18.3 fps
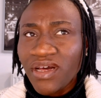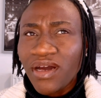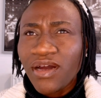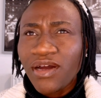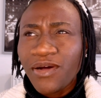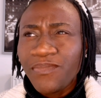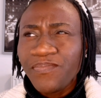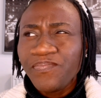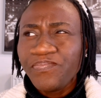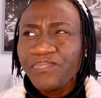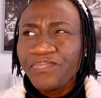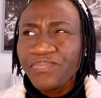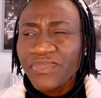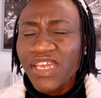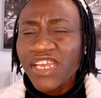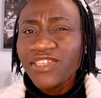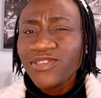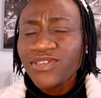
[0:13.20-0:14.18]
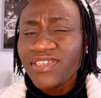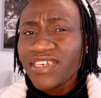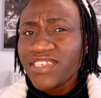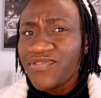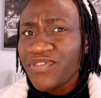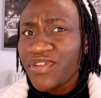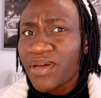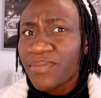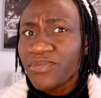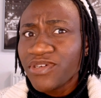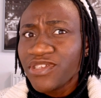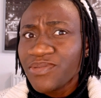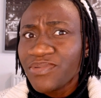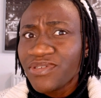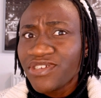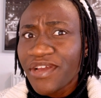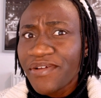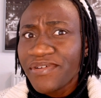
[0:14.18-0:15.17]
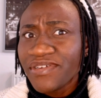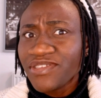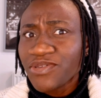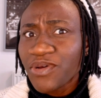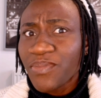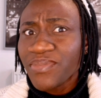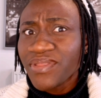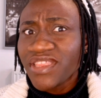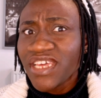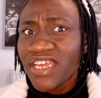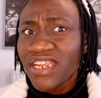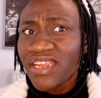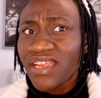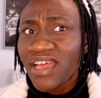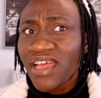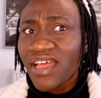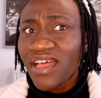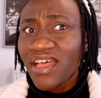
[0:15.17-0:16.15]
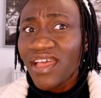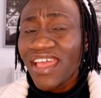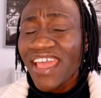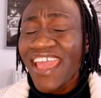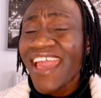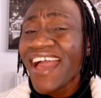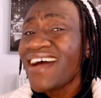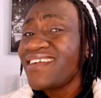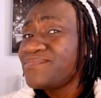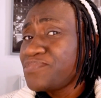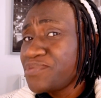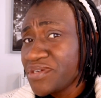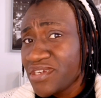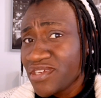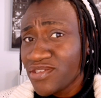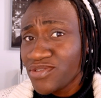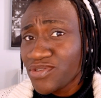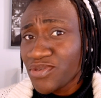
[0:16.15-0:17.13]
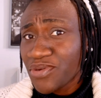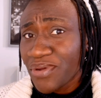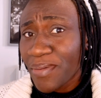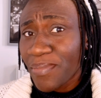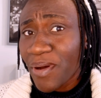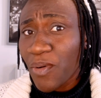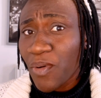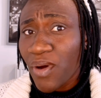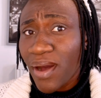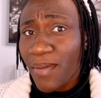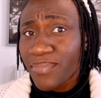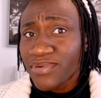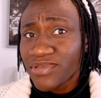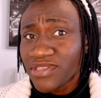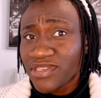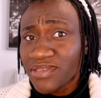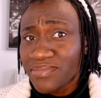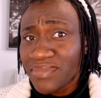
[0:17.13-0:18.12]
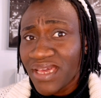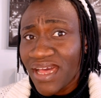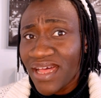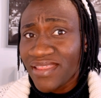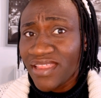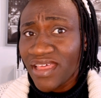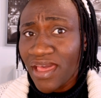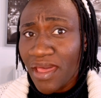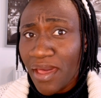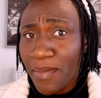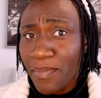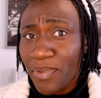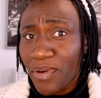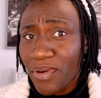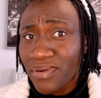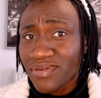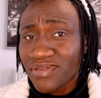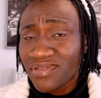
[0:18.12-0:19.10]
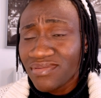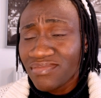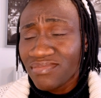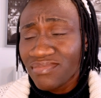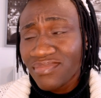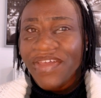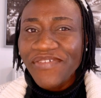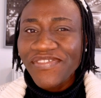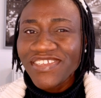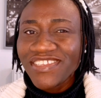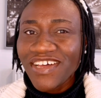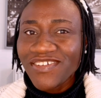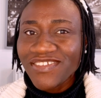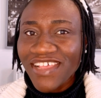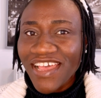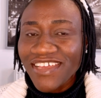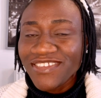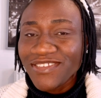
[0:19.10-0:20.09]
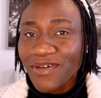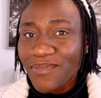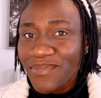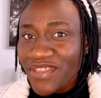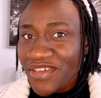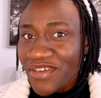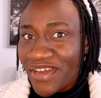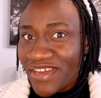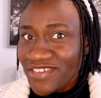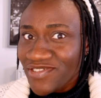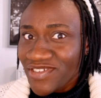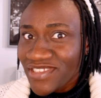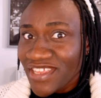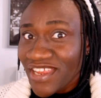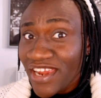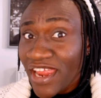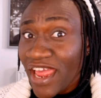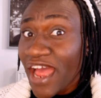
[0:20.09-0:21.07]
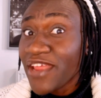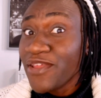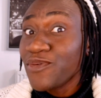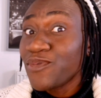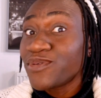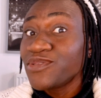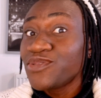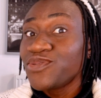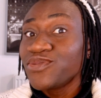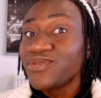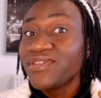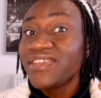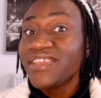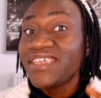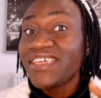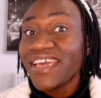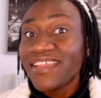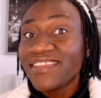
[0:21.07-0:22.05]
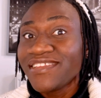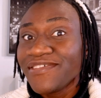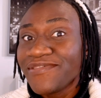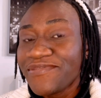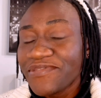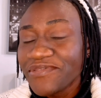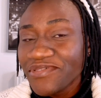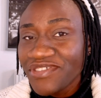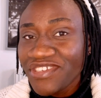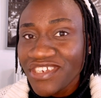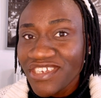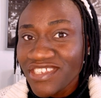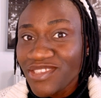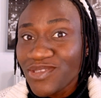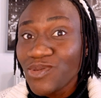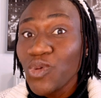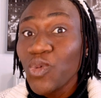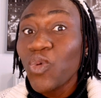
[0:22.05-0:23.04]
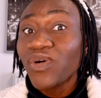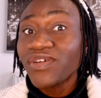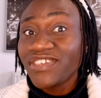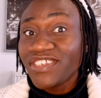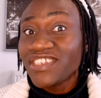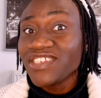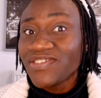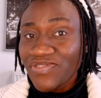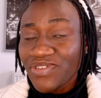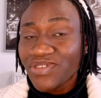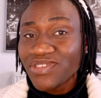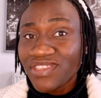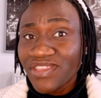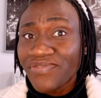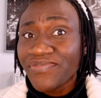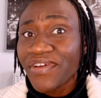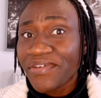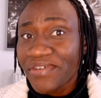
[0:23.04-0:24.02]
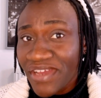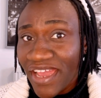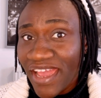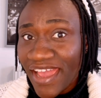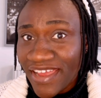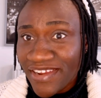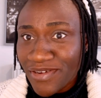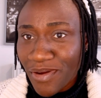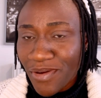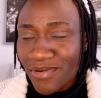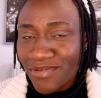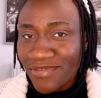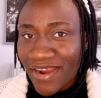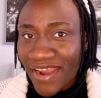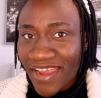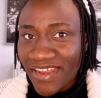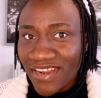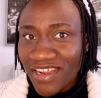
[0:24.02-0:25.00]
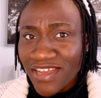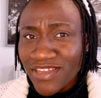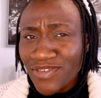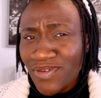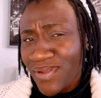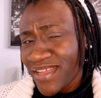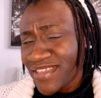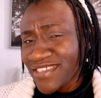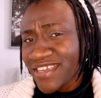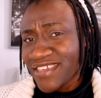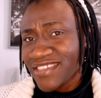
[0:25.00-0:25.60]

Um, in today's video, I'm going to be sharing something, a heartbreaking story about what happened to me at the airport if this sounds like something you're interested in and you want to get the full gist do watch this video to the very end all right so let's get